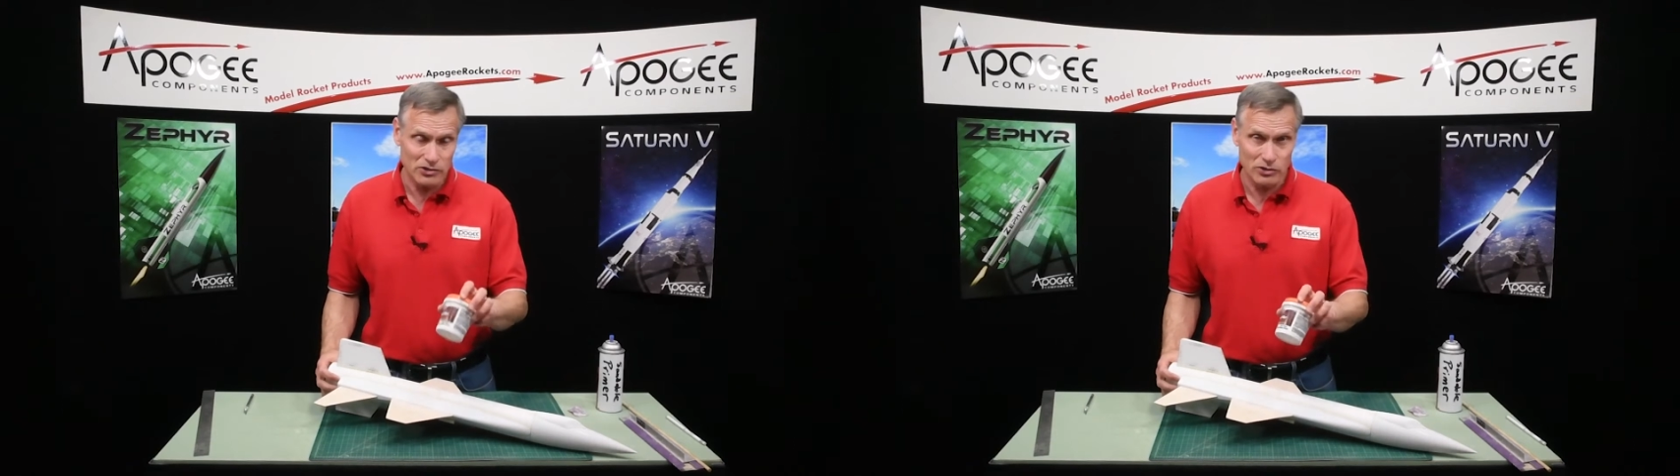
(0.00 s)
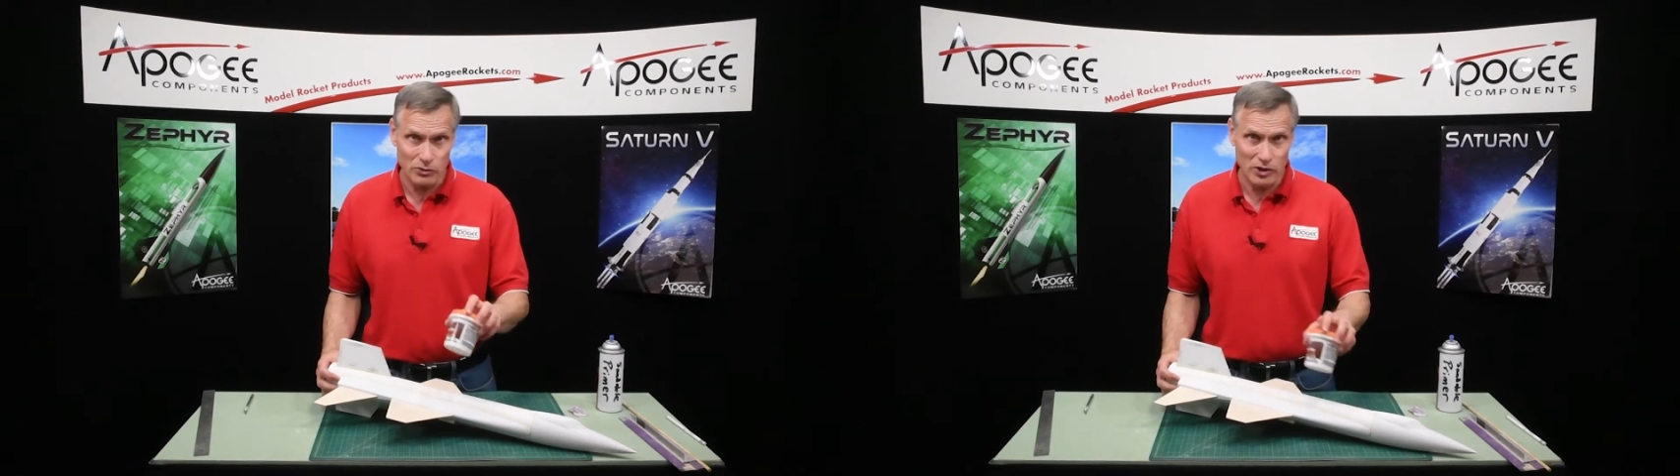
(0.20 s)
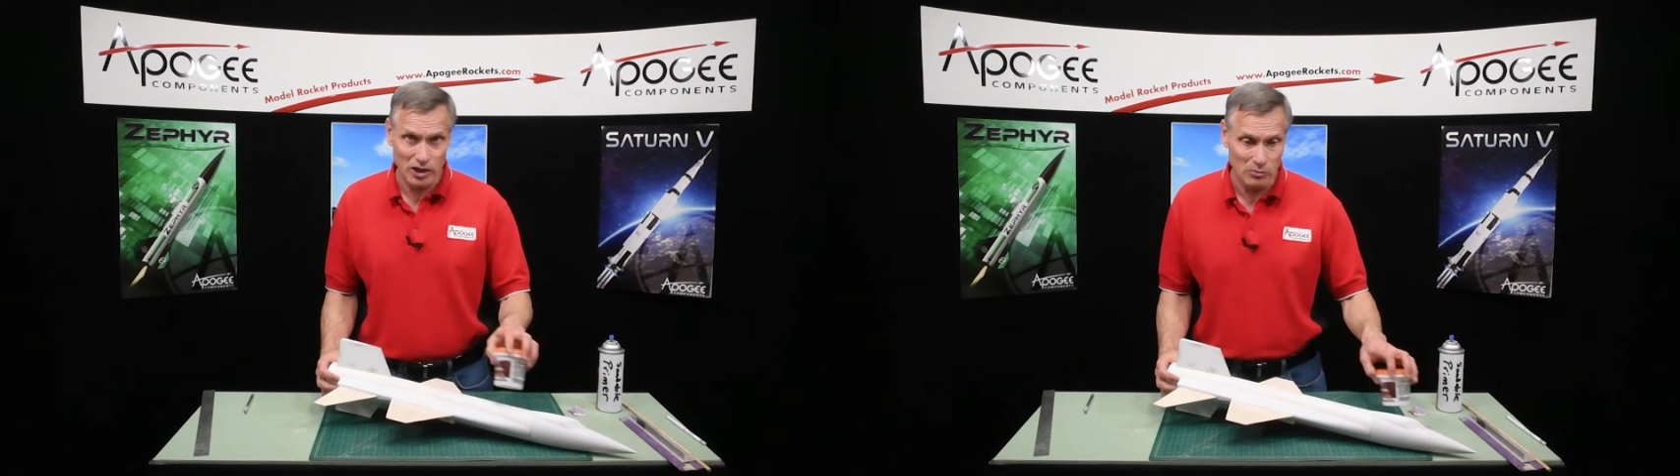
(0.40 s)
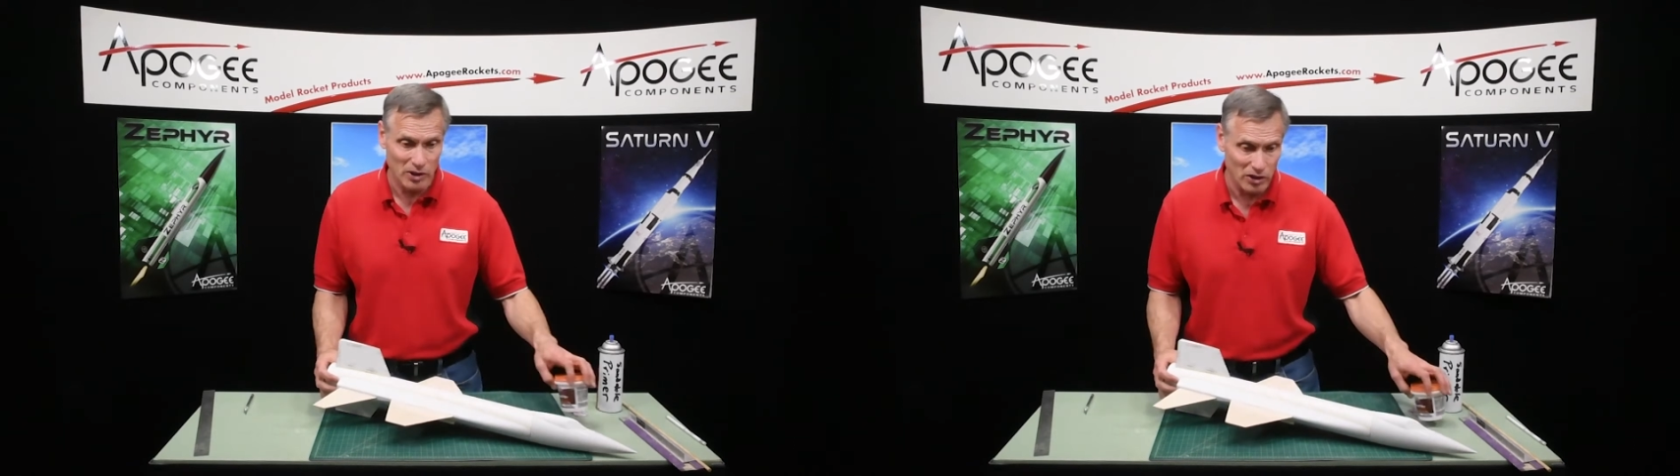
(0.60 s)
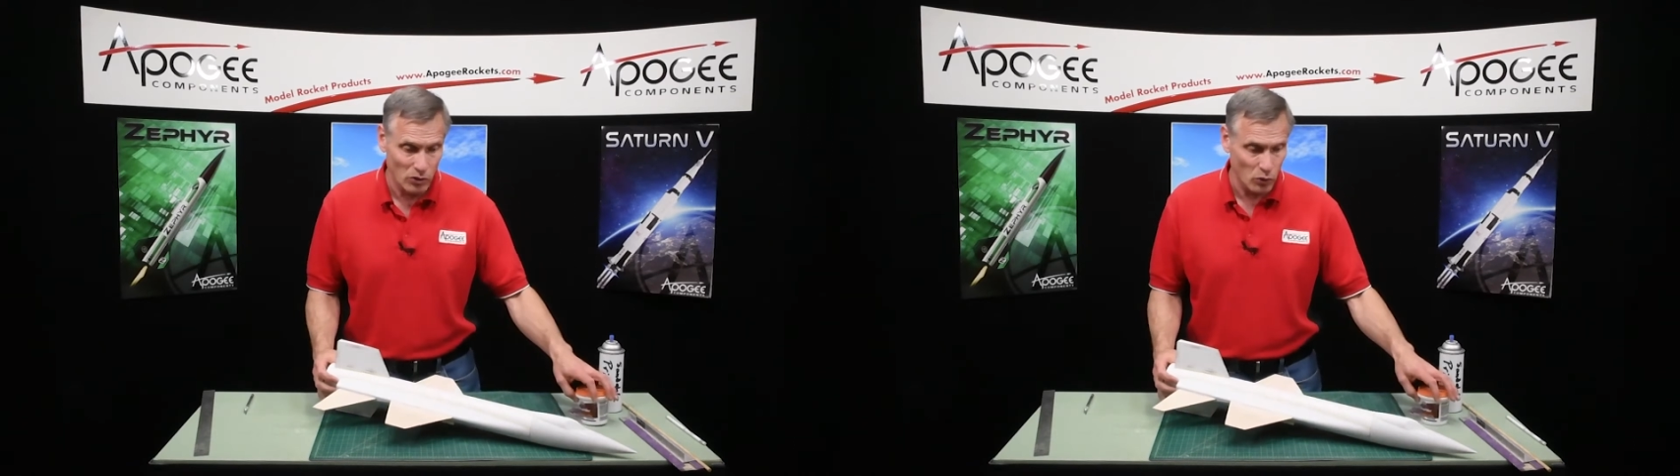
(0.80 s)
so I
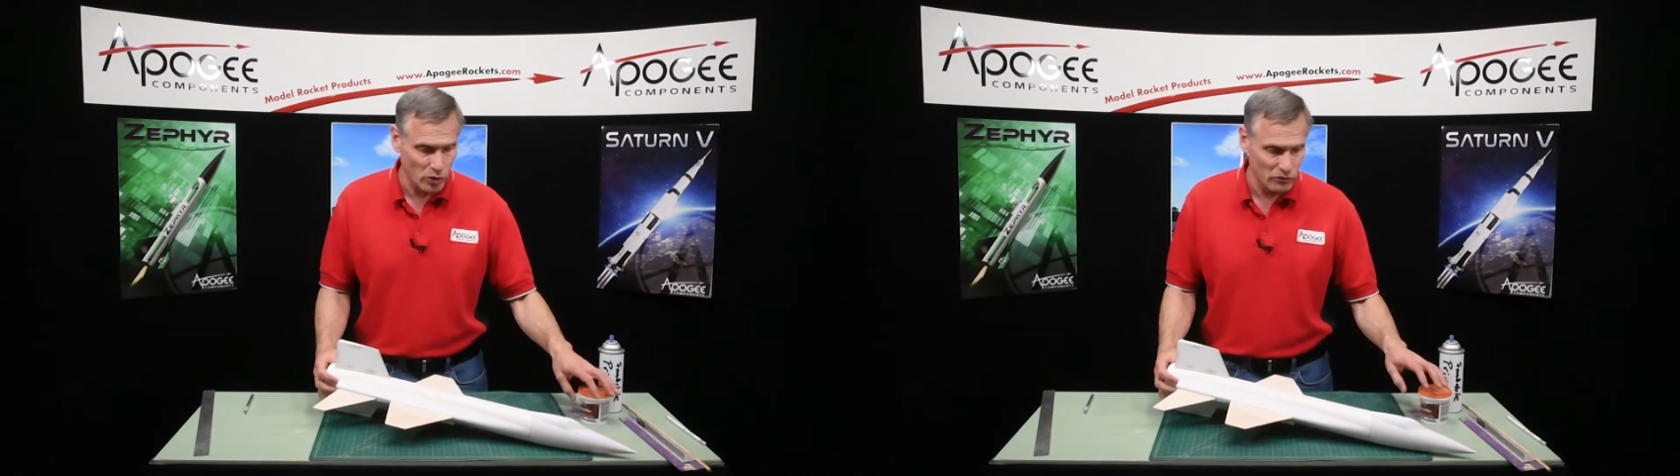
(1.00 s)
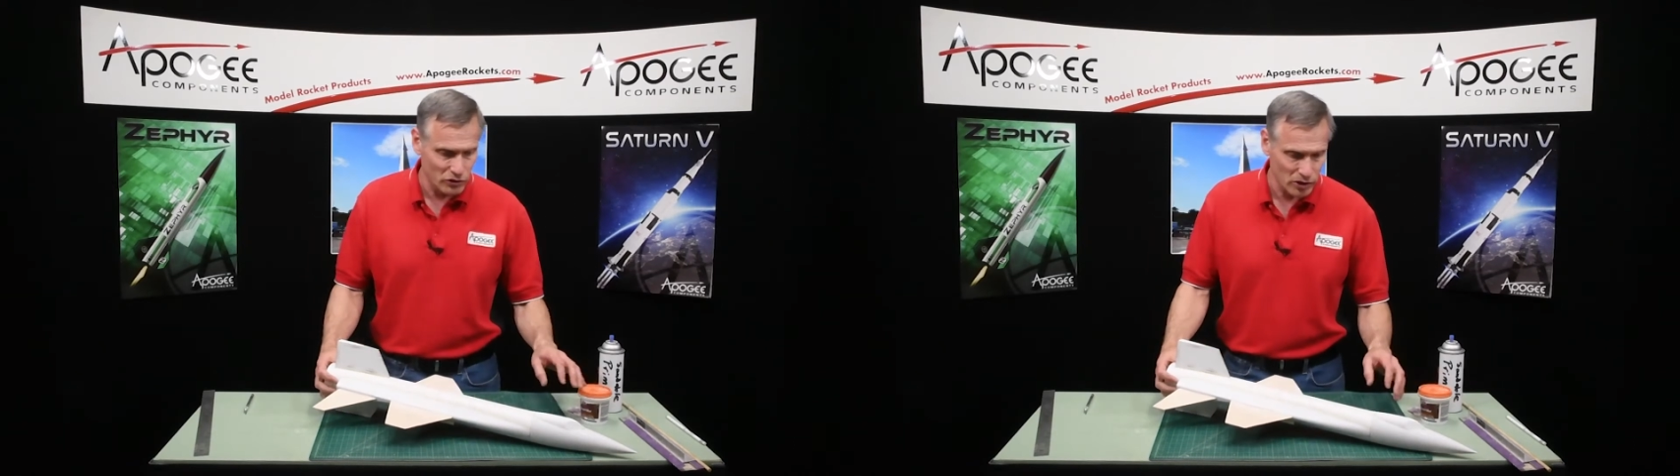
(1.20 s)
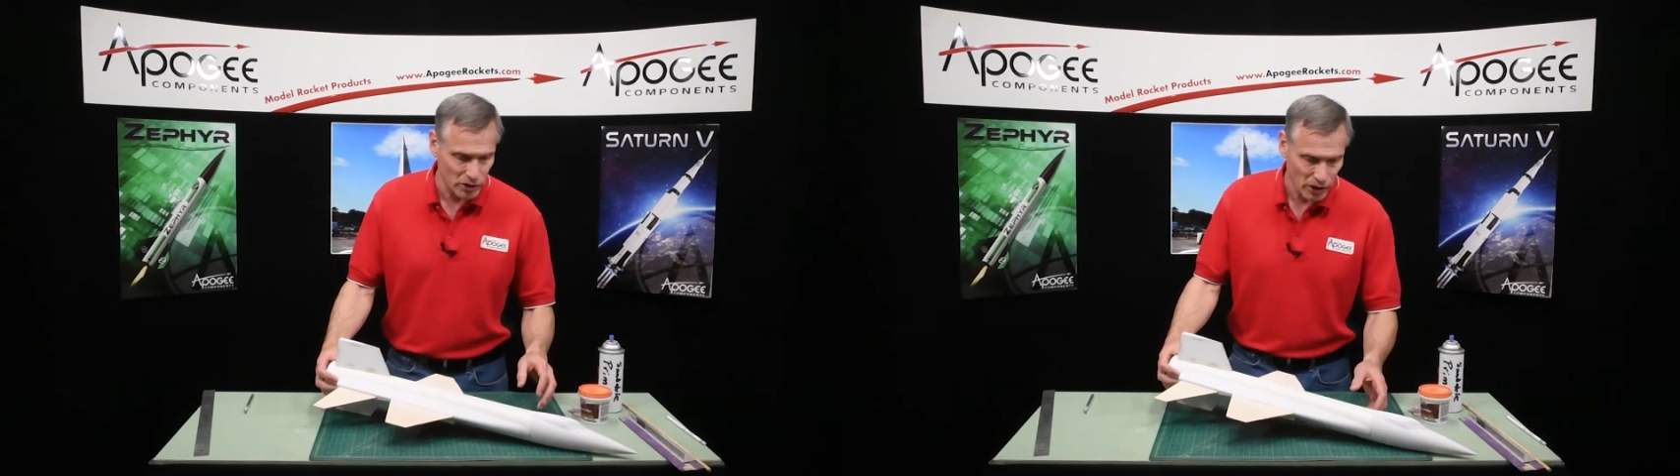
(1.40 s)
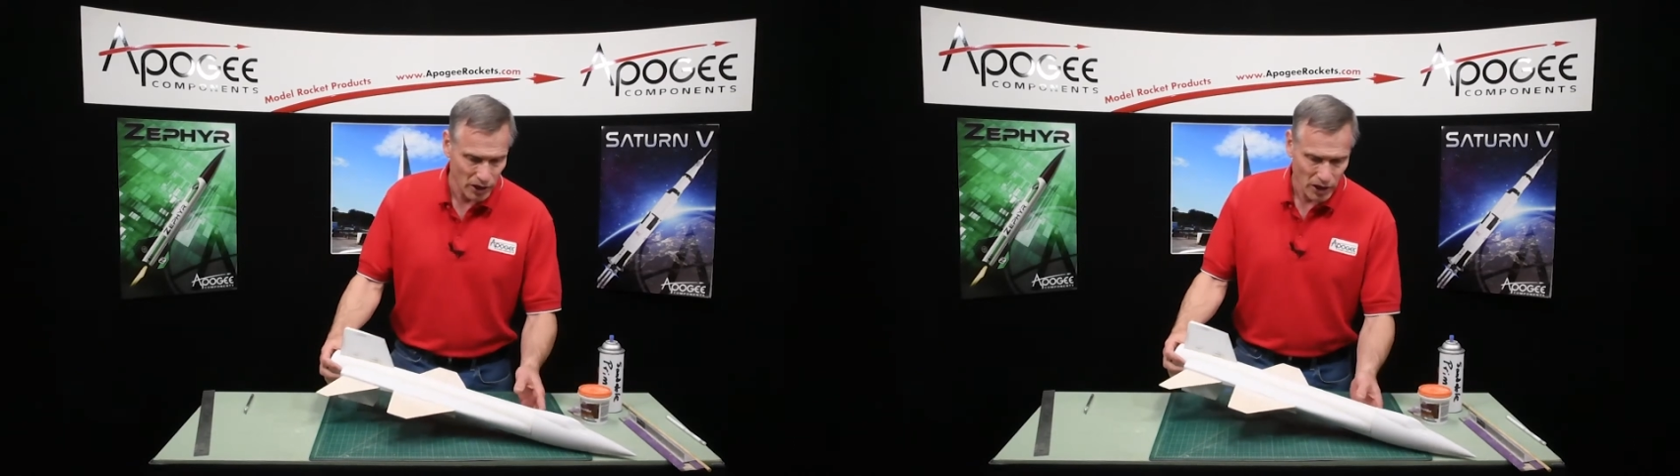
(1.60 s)
recommend the wood filler.